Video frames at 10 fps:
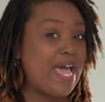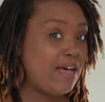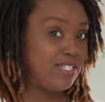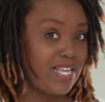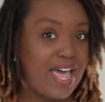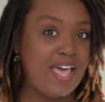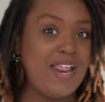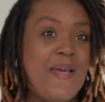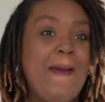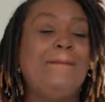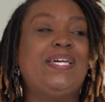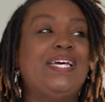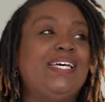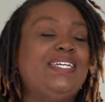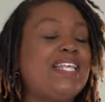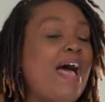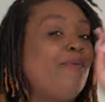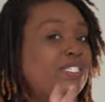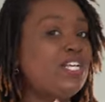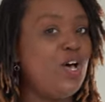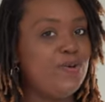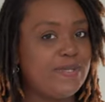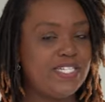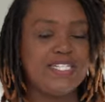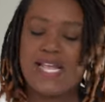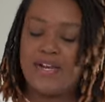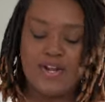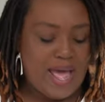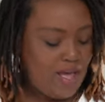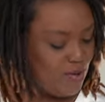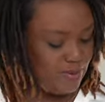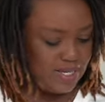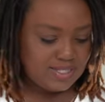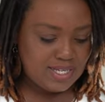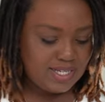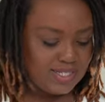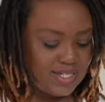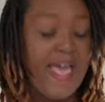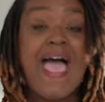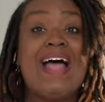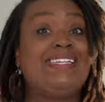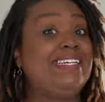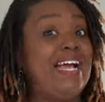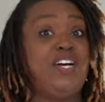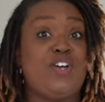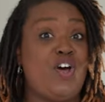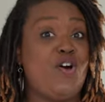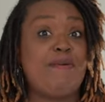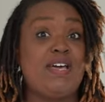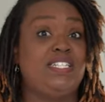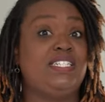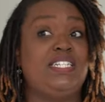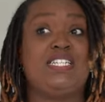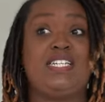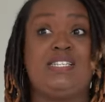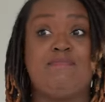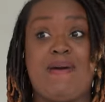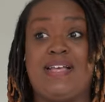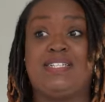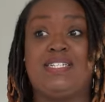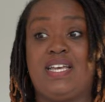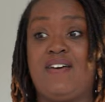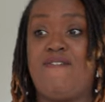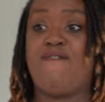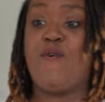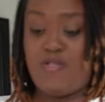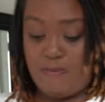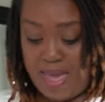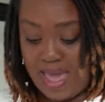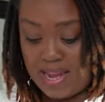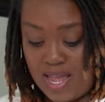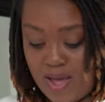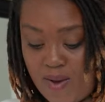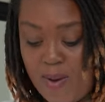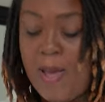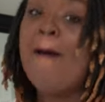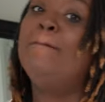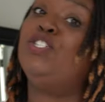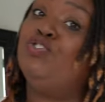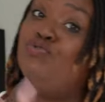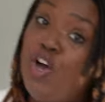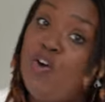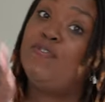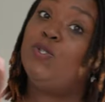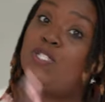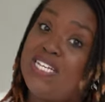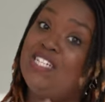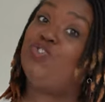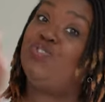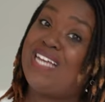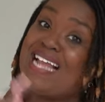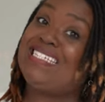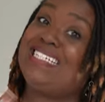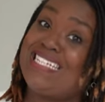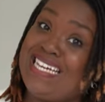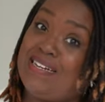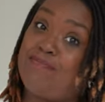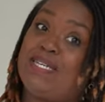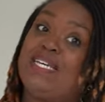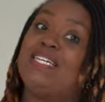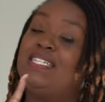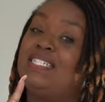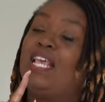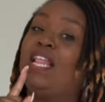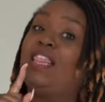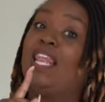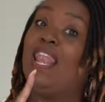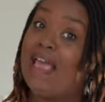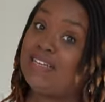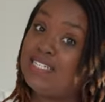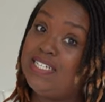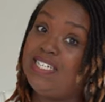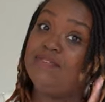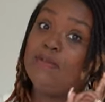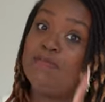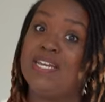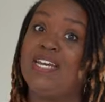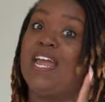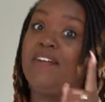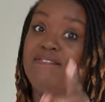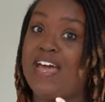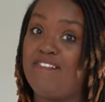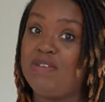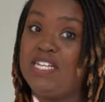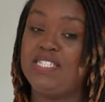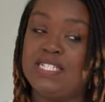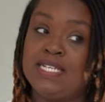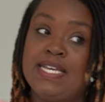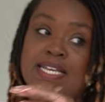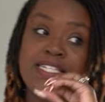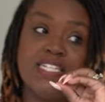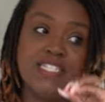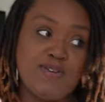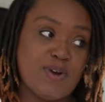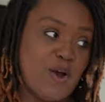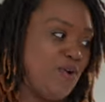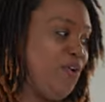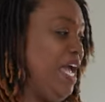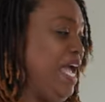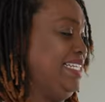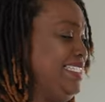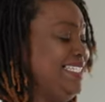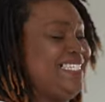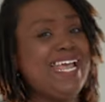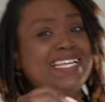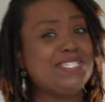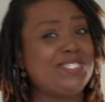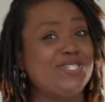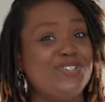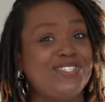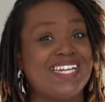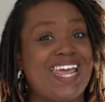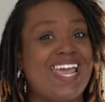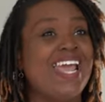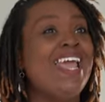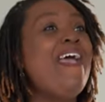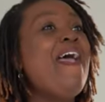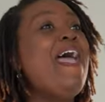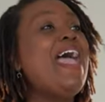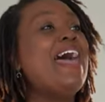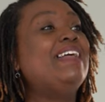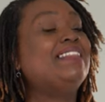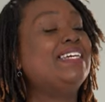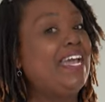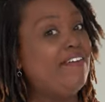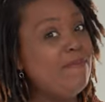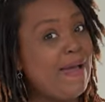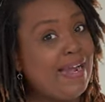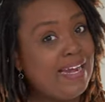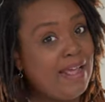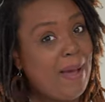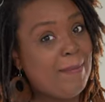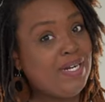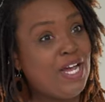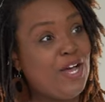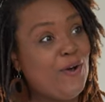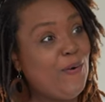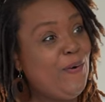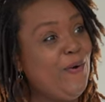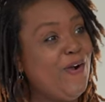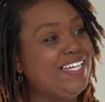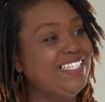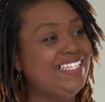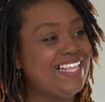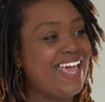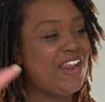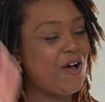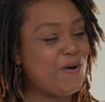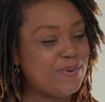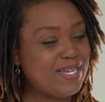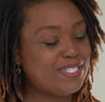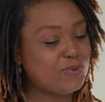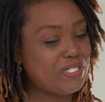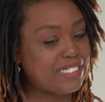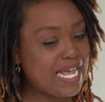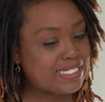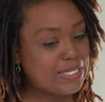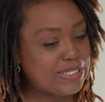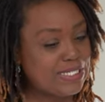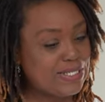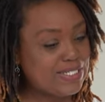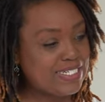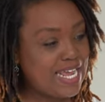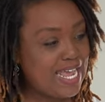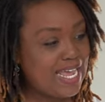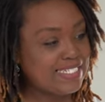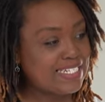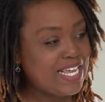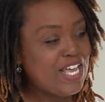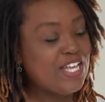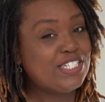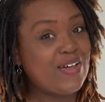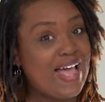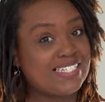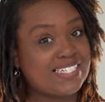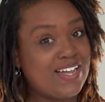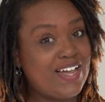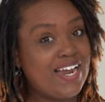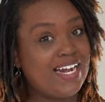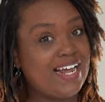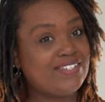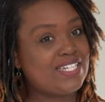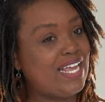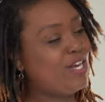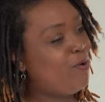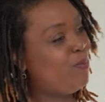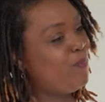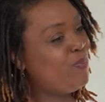the outside, because I went to HomeGoods, and y'all know how HomeGoods is. I did not go to HomeGoods looking to buy stuff for the patio, but you know, if you see it, you got to get it, because the likelihood of it being there in 5 minutes is a zero. Today is Tuesday, and I think everybody and their mama know that HomeGoods restocks on Tuesdays. So I saw it and I was like, nope,